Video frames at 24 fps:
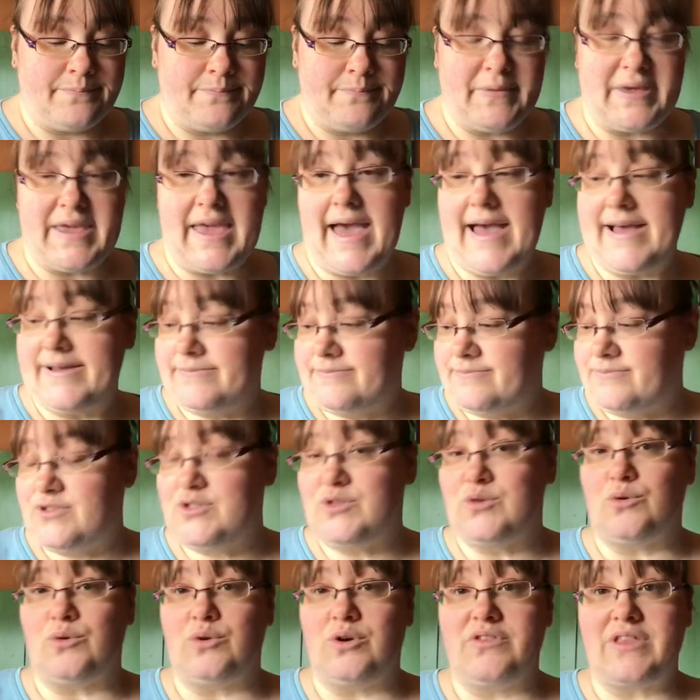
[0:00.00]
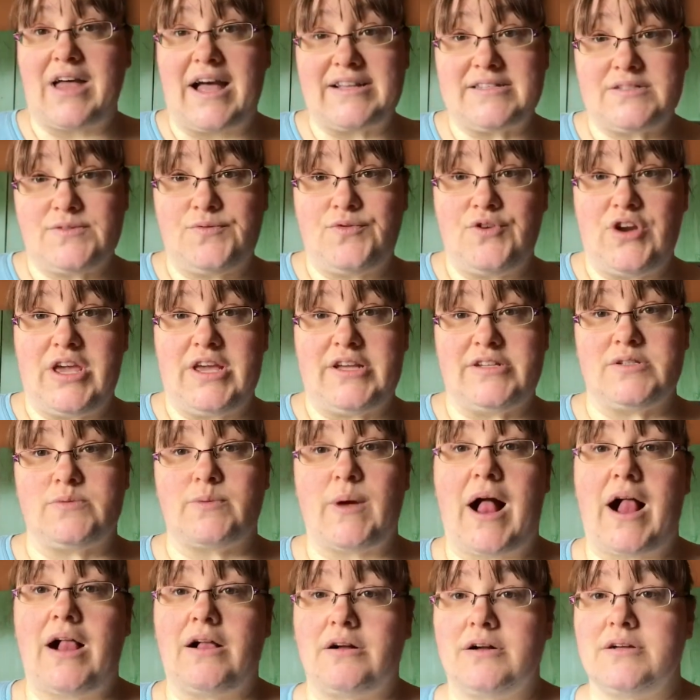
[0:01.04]
But yeah, so that's free as
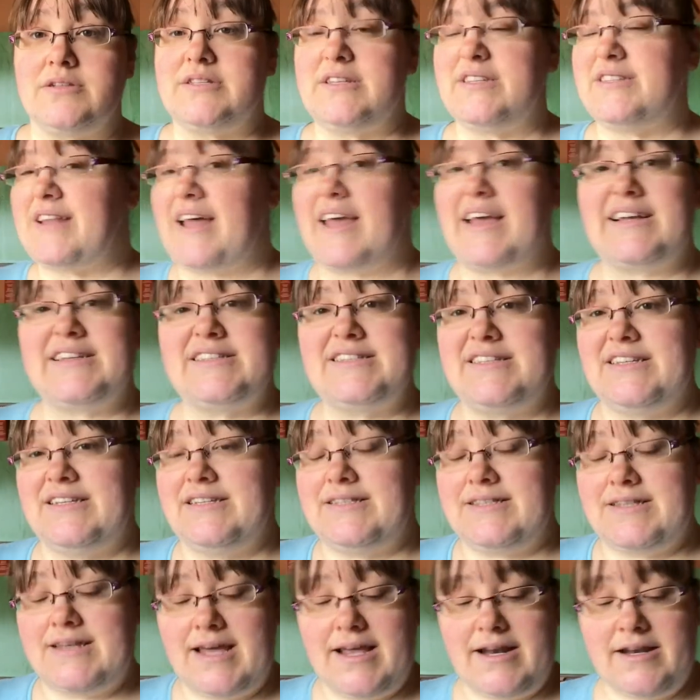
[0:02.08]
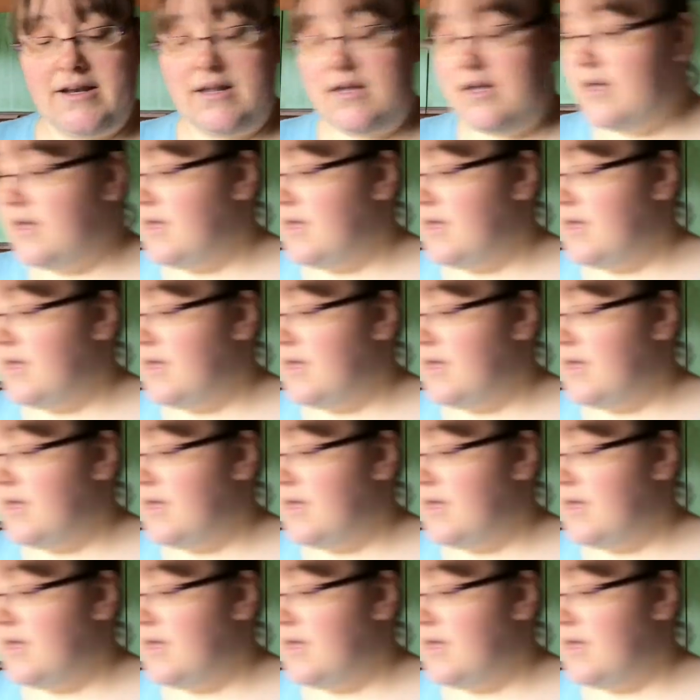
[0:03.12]
well because it's like a seasoning,